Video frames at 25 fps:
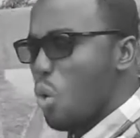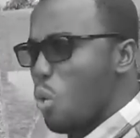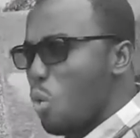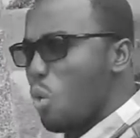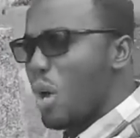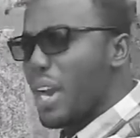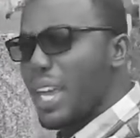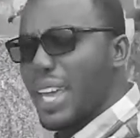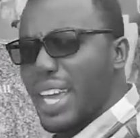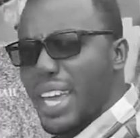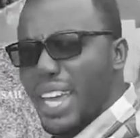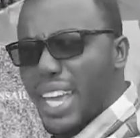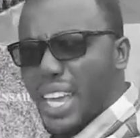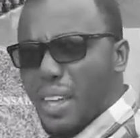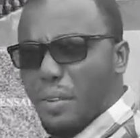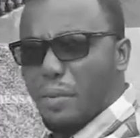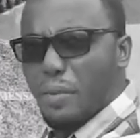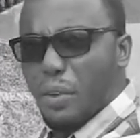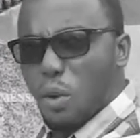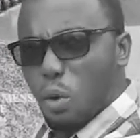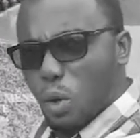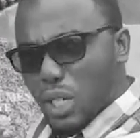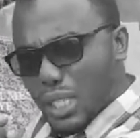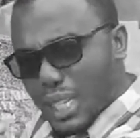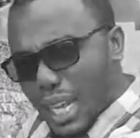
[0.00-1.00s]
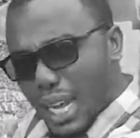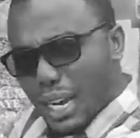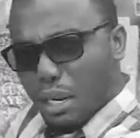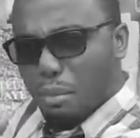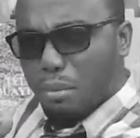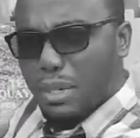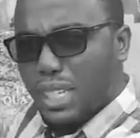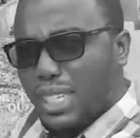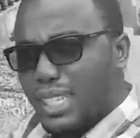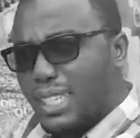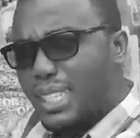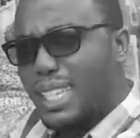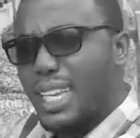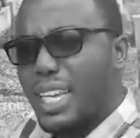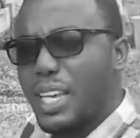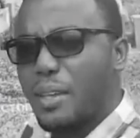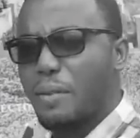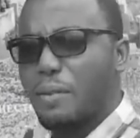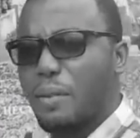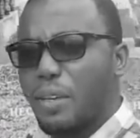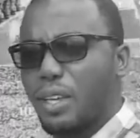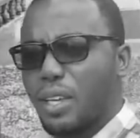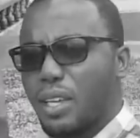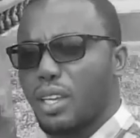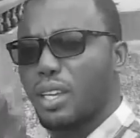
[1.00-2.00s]
What if it was Adam and Steve?
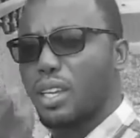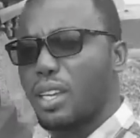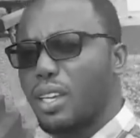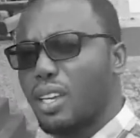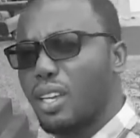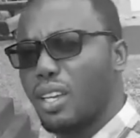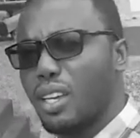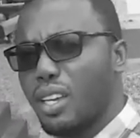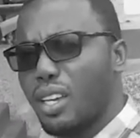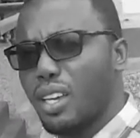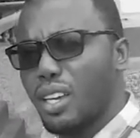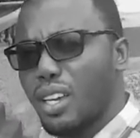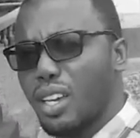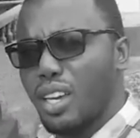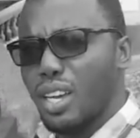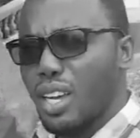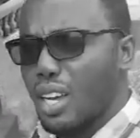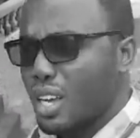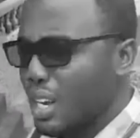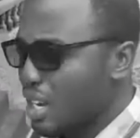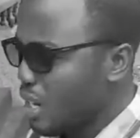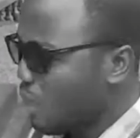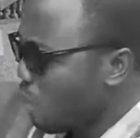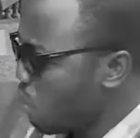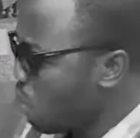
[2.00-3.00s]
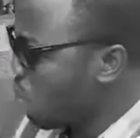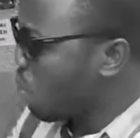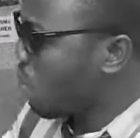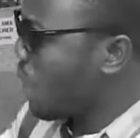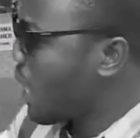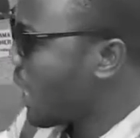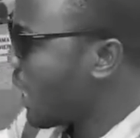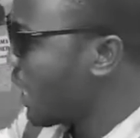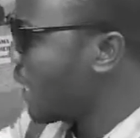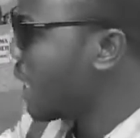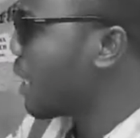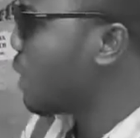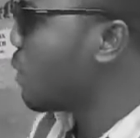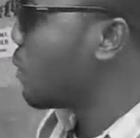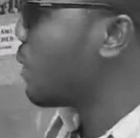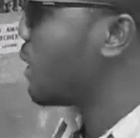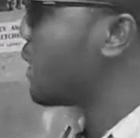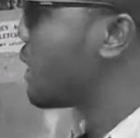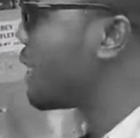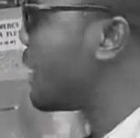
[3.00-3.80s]
They would rather kill the